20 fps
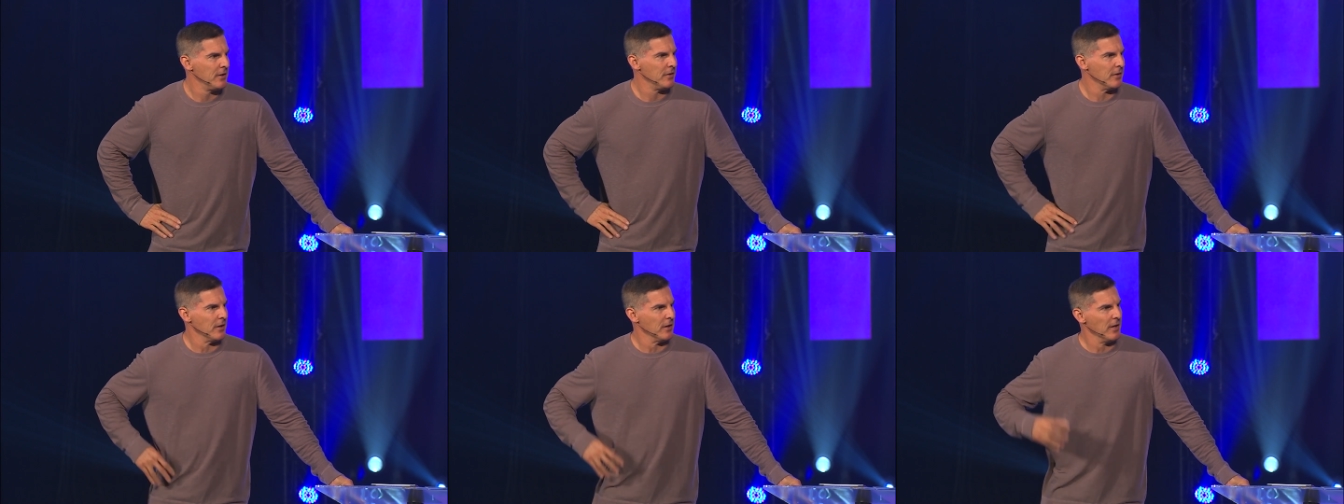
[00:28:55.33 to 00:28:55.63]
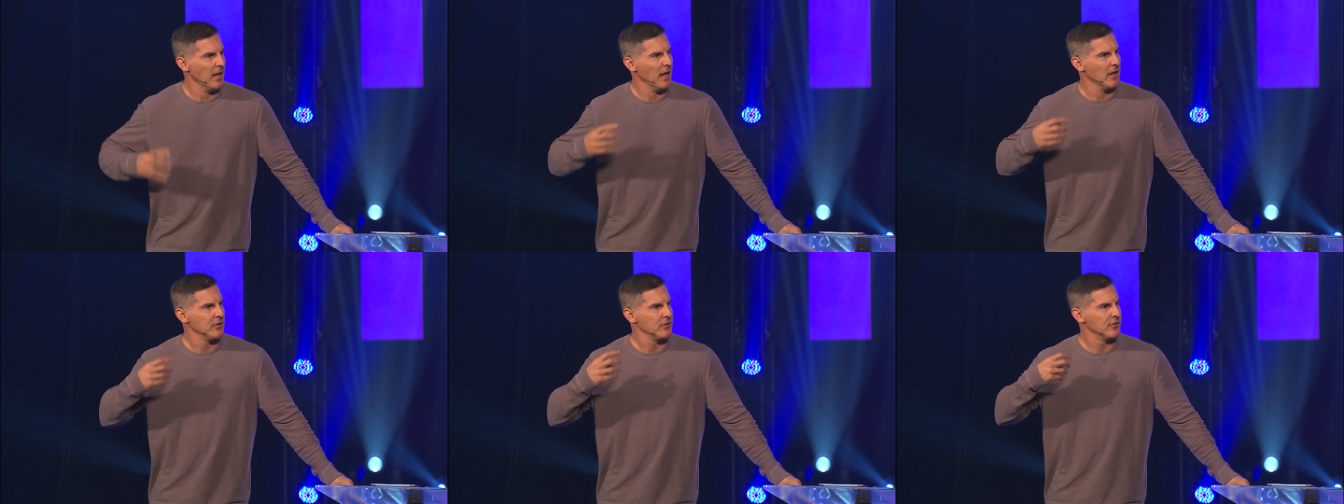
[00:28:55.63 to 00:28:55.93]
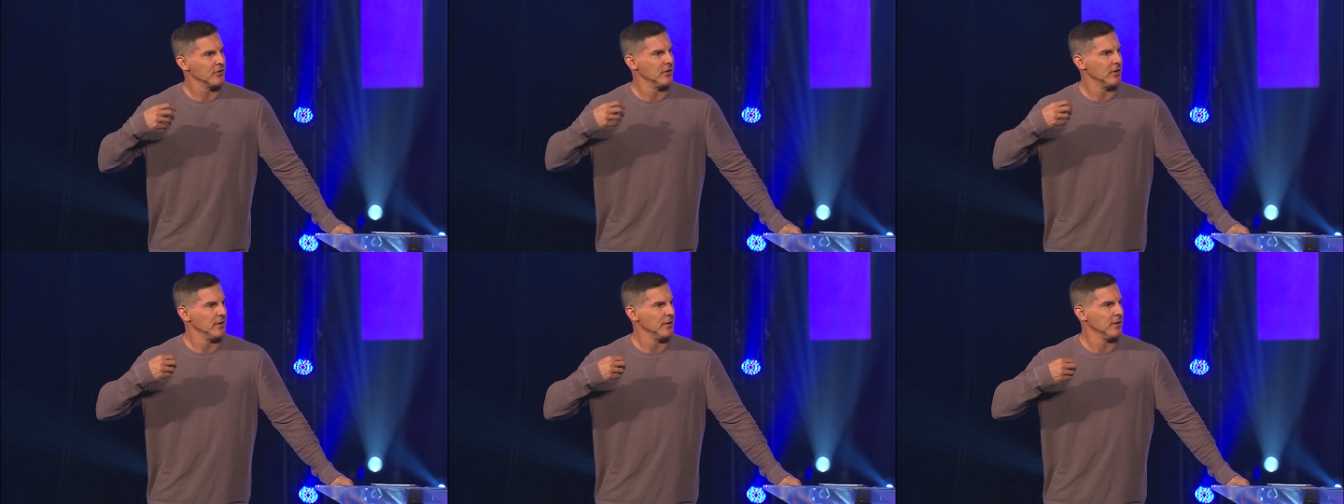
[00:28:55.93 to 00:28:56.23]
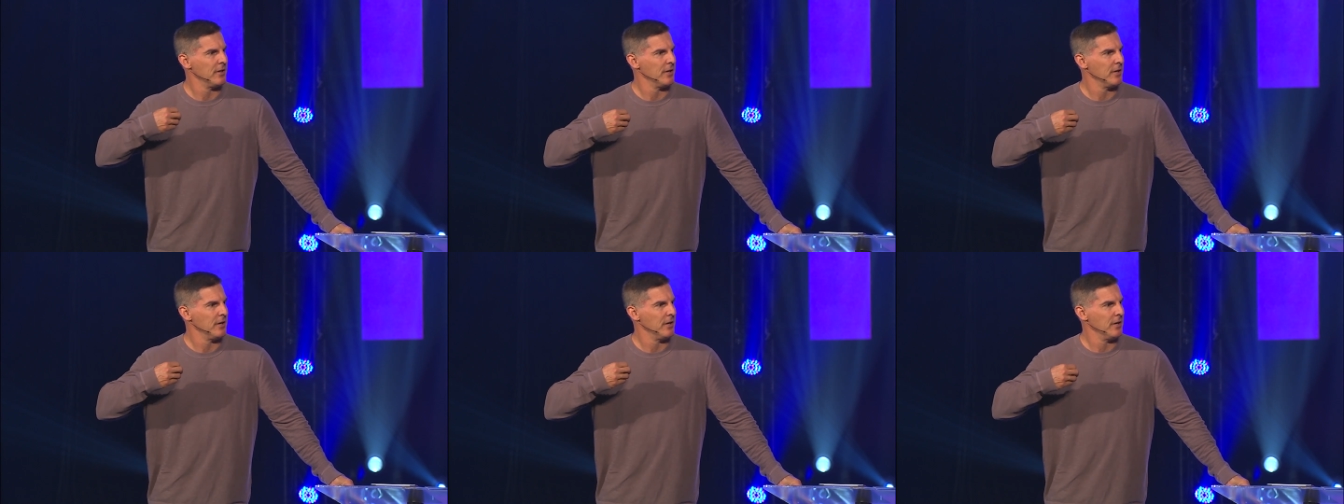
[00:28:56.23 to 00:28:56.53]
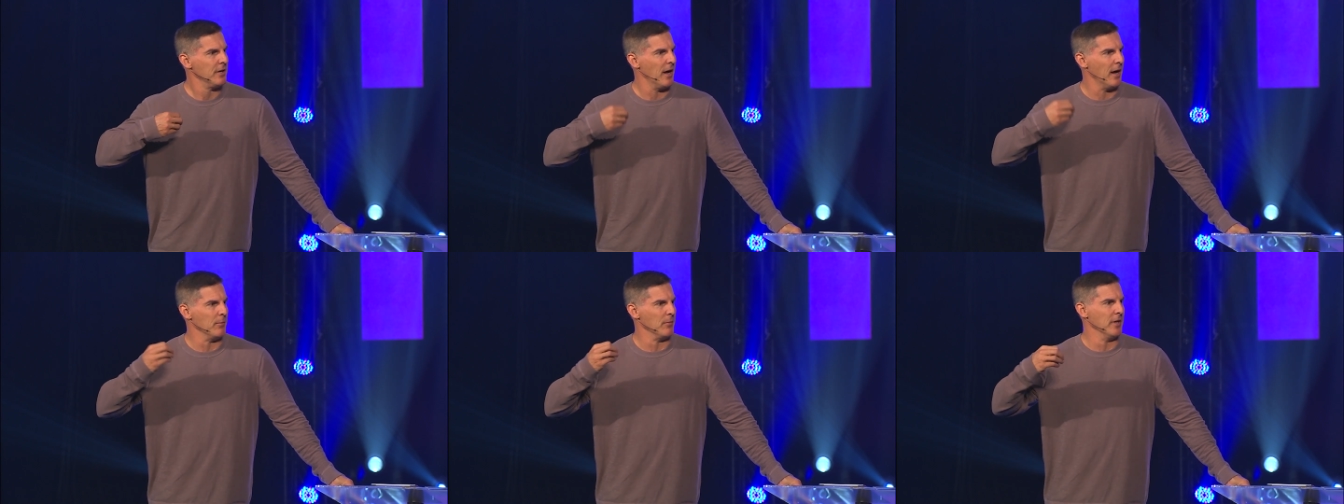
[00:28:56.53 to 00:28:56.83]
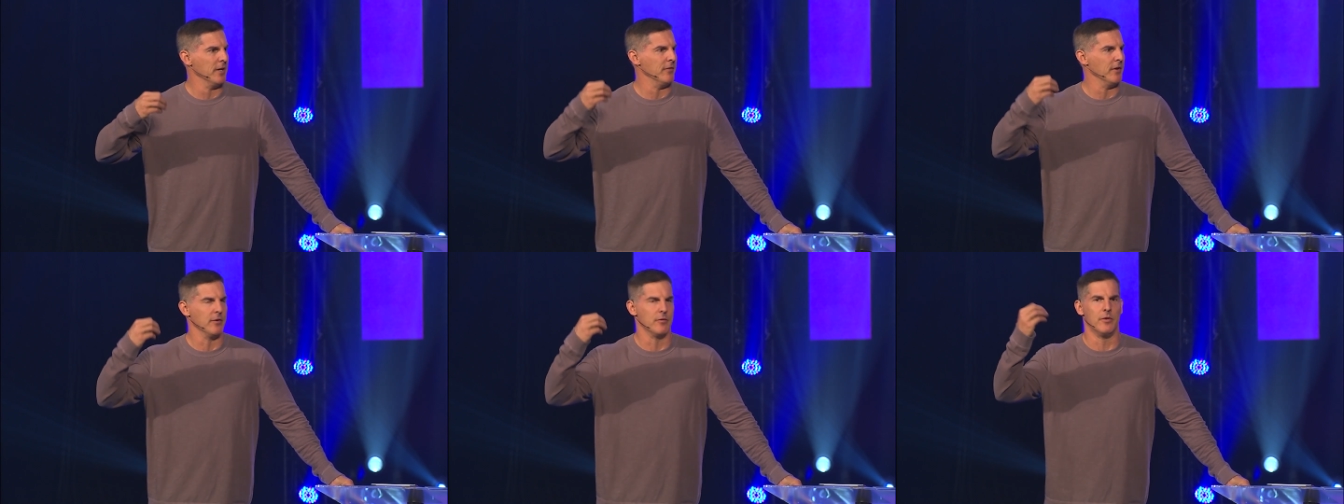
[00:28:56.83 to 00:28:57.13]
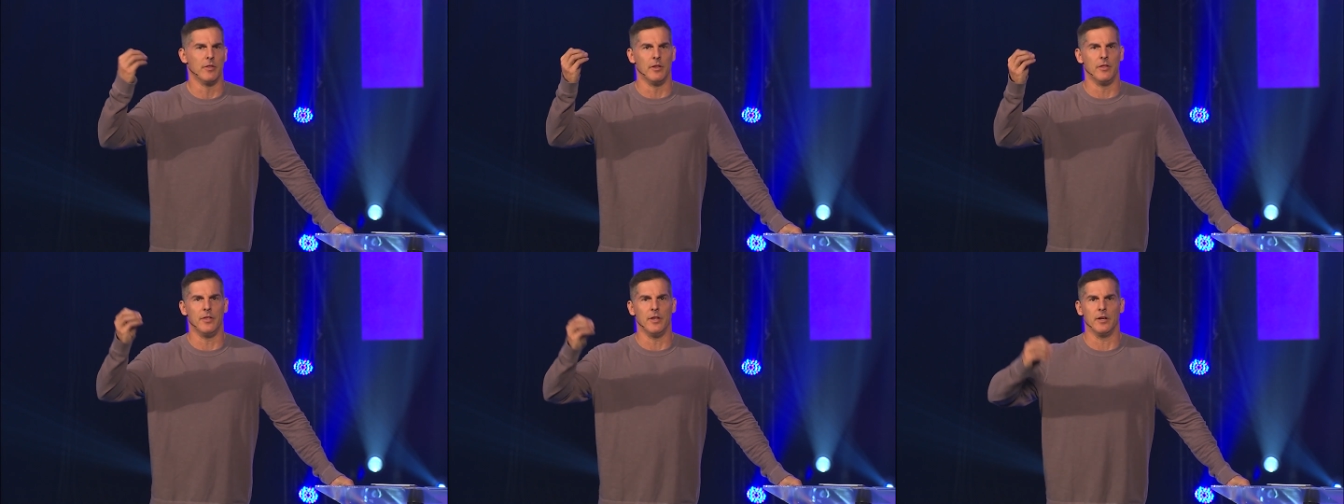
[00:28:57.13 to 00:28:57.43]
the less I'm living
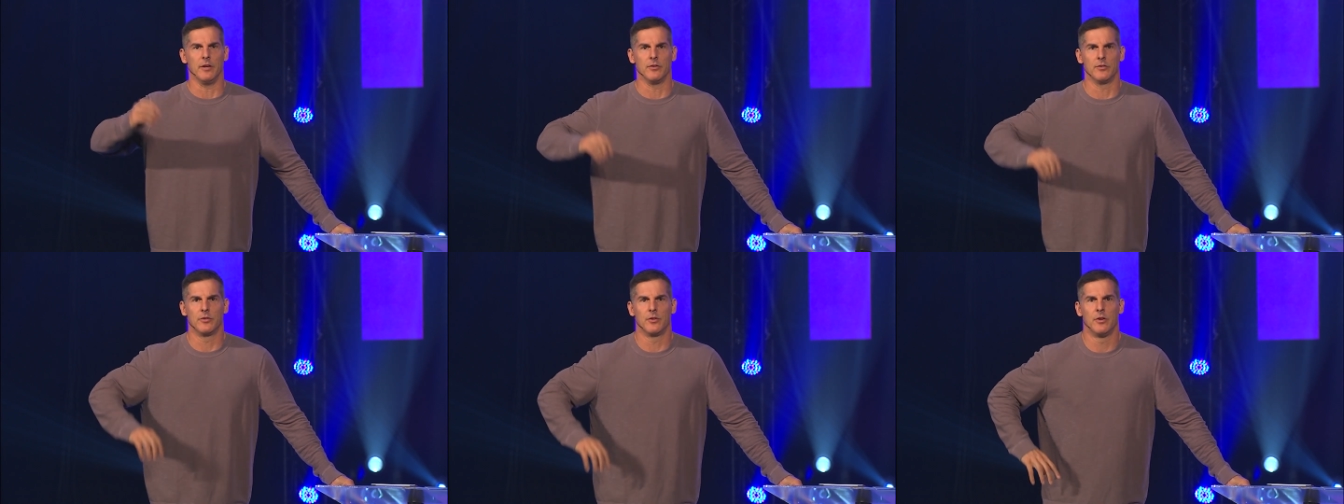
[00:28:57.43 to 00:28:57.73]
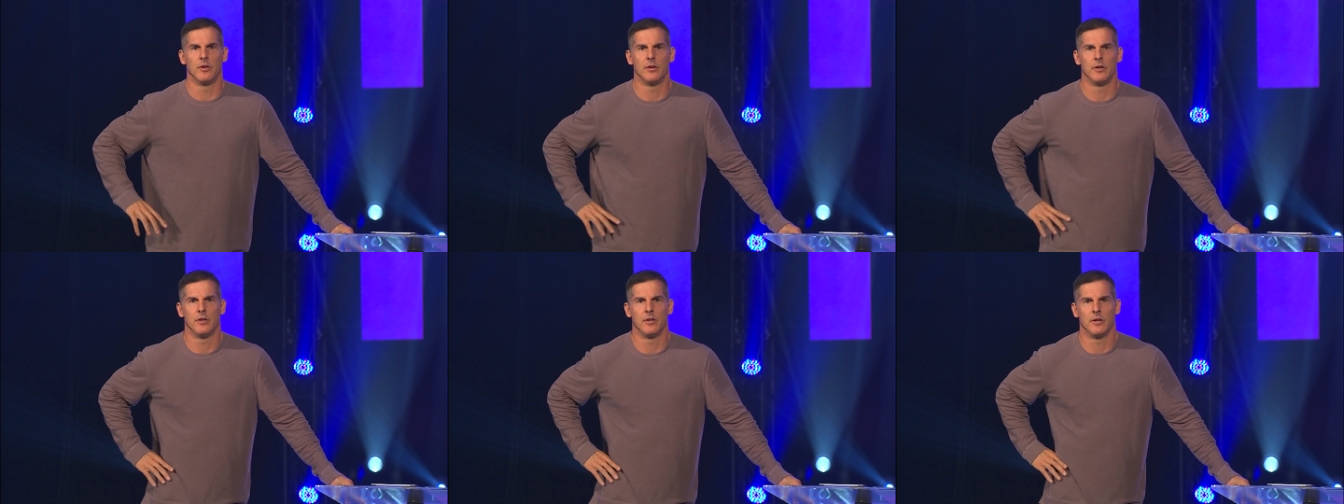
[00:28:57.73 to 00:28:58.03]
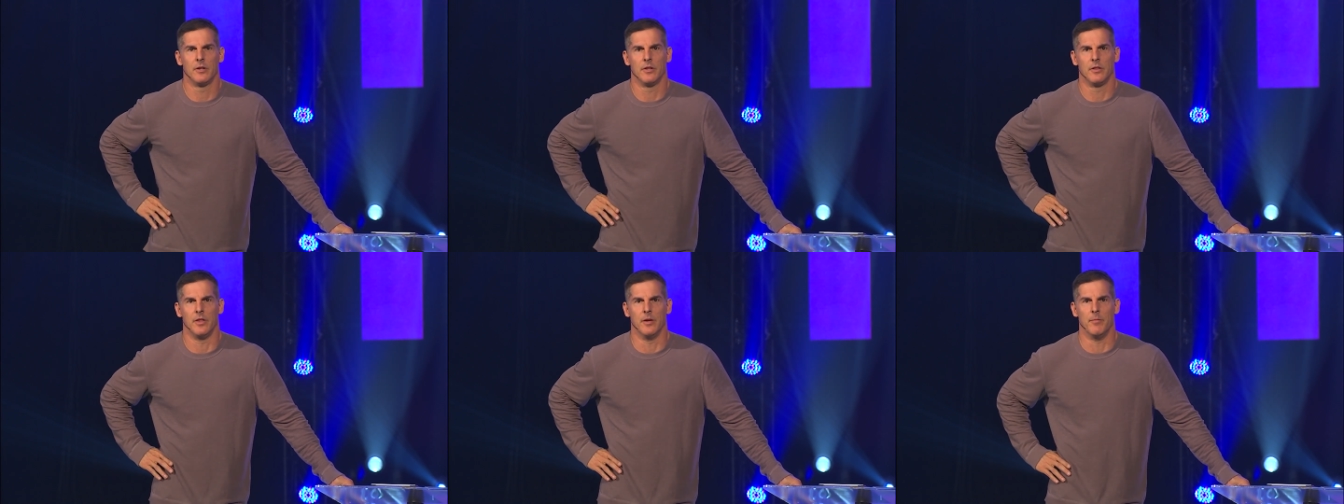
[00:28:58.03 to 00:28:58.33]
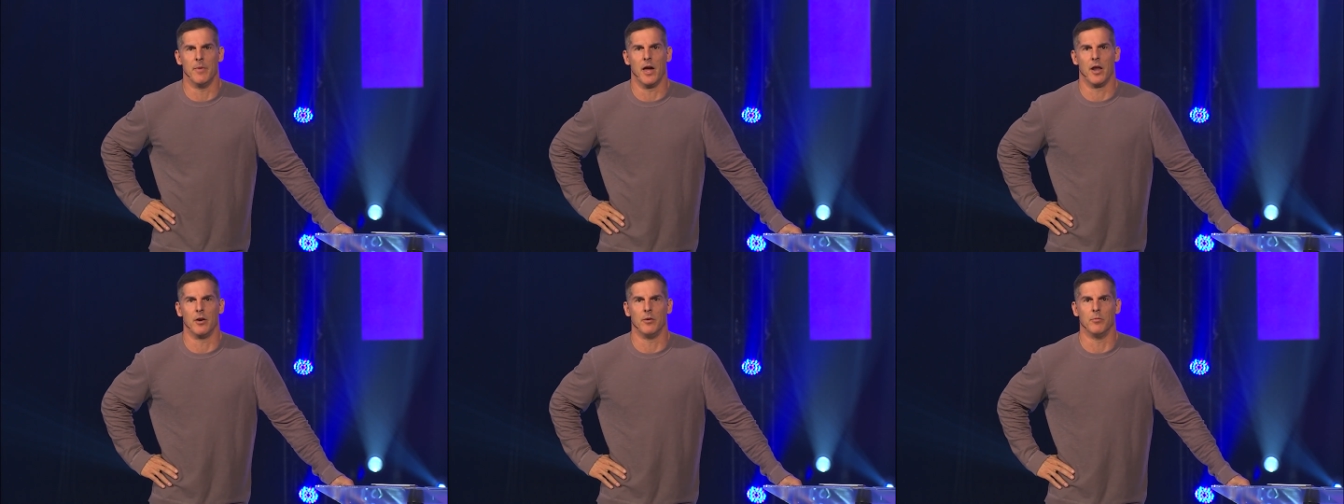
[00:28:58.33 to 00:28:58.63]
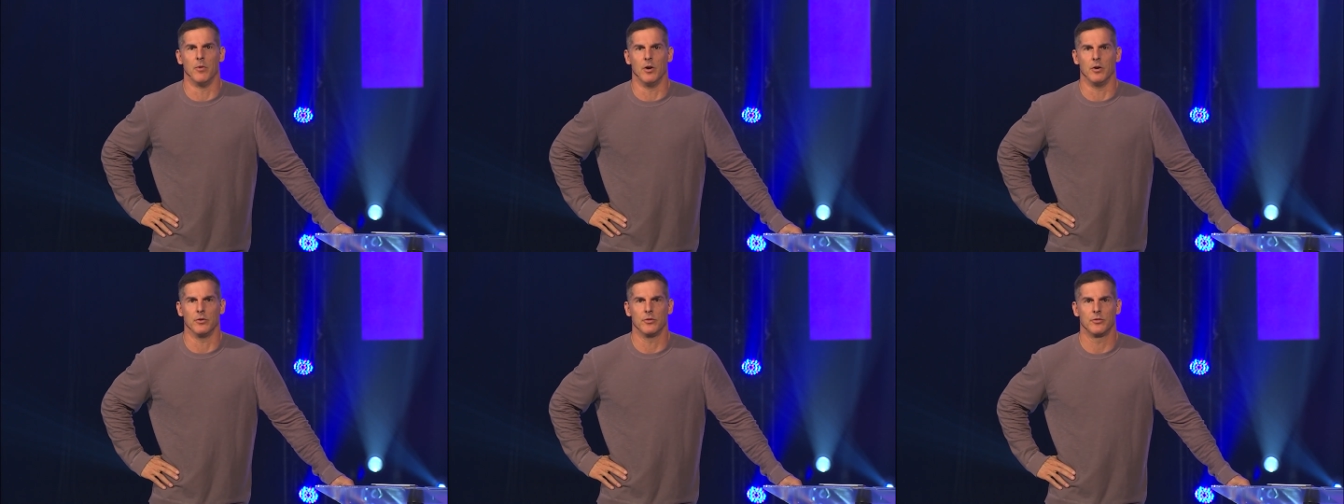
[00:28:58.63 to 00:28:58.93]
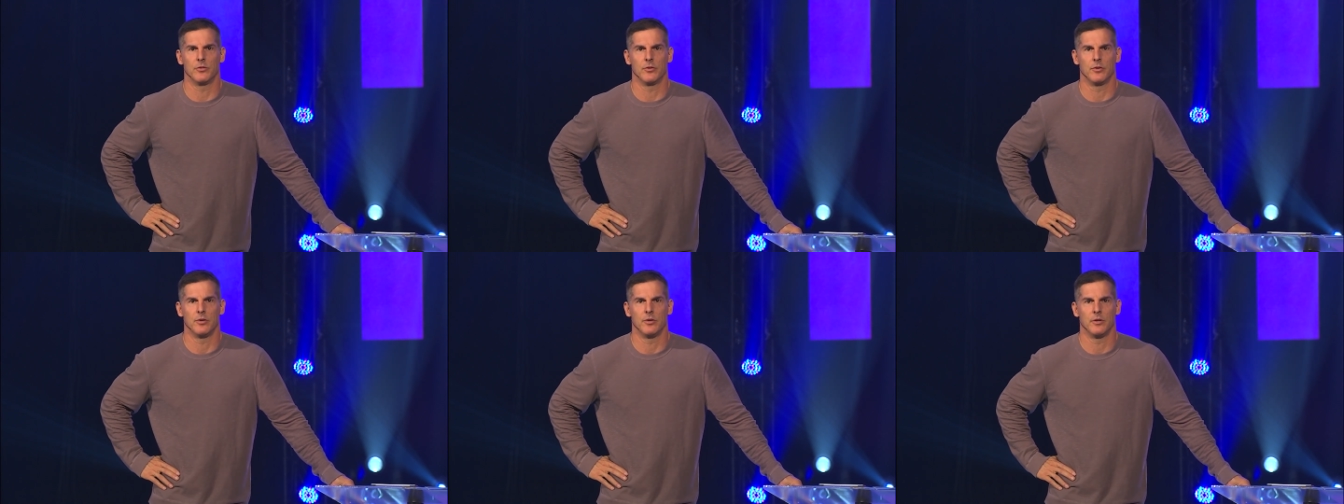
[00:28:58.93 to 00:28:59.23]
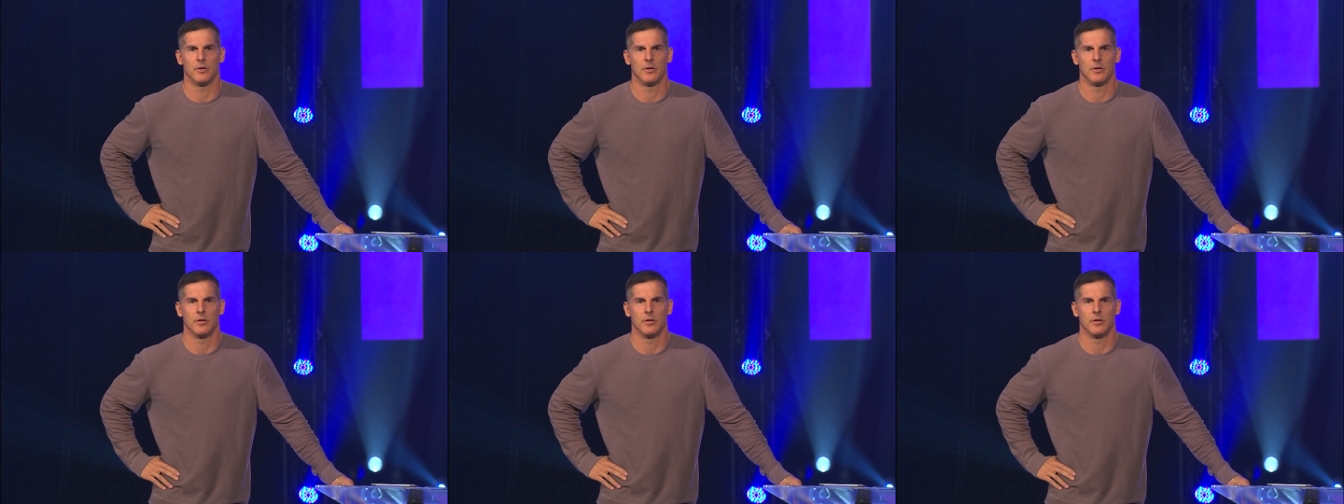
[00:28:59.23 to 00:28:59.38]
for the things that matter most.